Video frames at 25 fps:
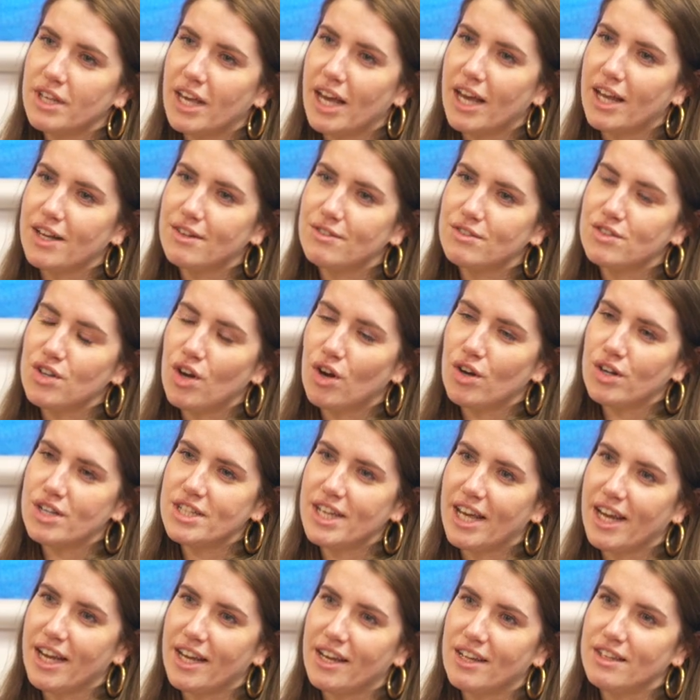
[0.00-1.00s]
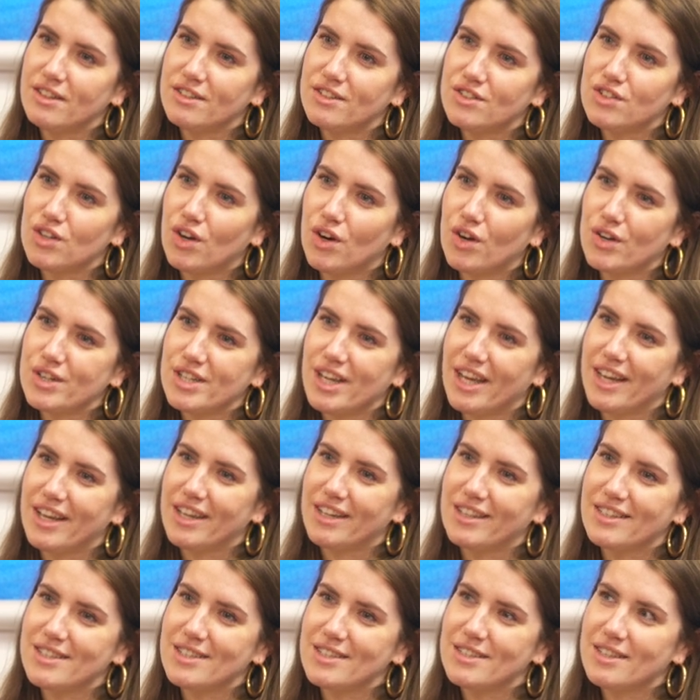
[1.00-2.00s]
yeah, dark days, dark
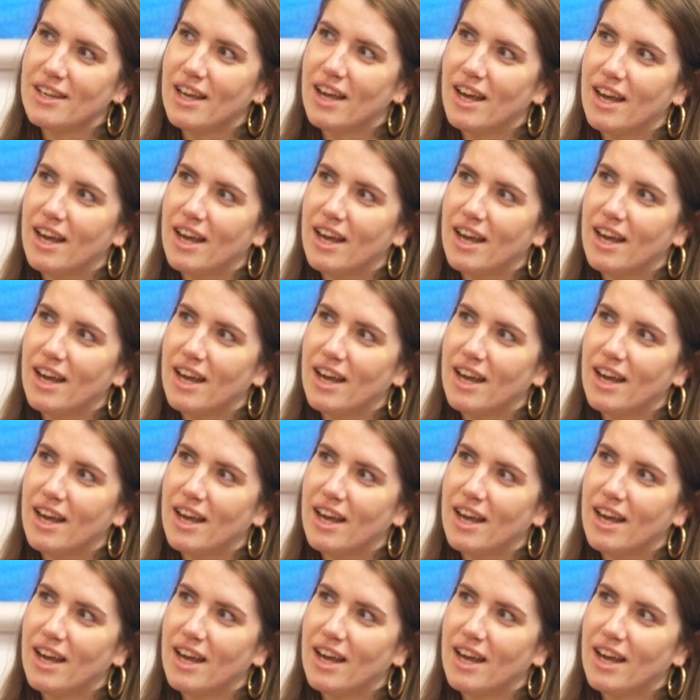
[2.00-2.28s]
days.